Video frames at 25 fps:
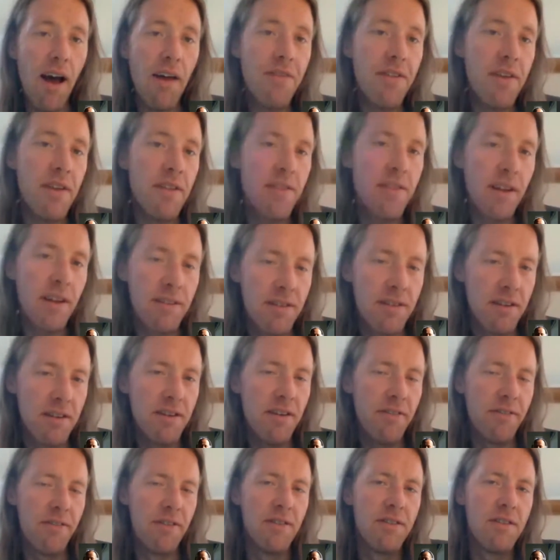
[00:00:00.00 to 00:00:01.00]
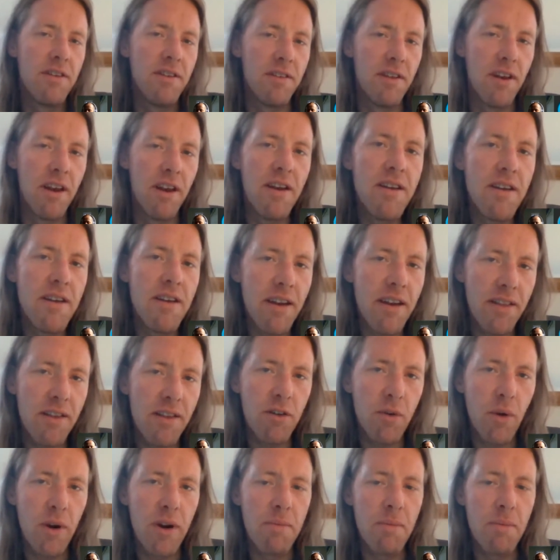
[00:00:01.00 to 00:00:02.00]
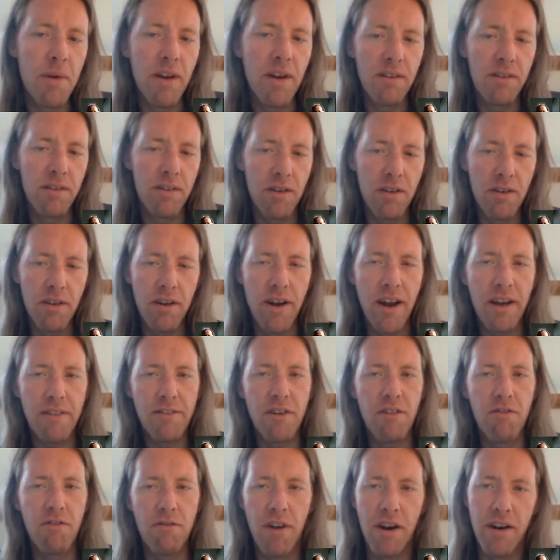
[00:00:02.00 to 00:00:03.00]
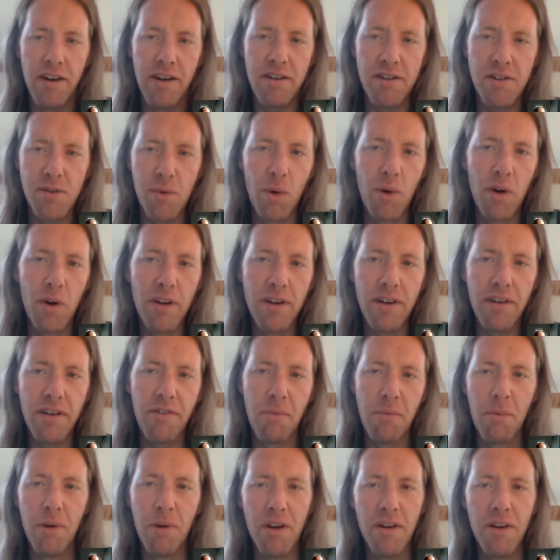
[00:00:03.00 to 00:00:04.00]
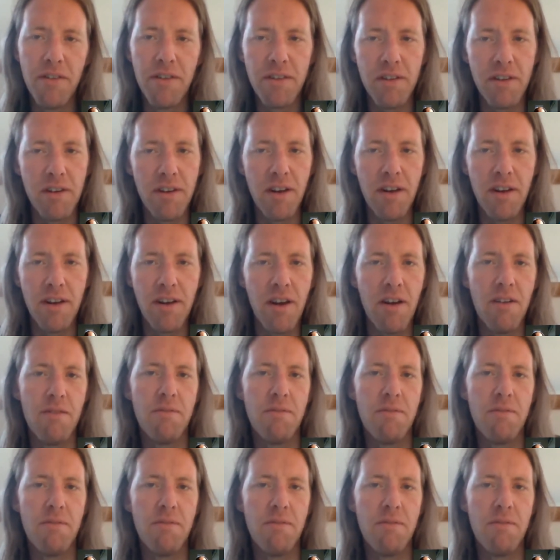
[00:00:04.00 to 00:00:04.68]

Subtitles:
think that's the difference, isn't it? And you get the 20 minutes, so you don't have to run into all your different maneuvers and hope.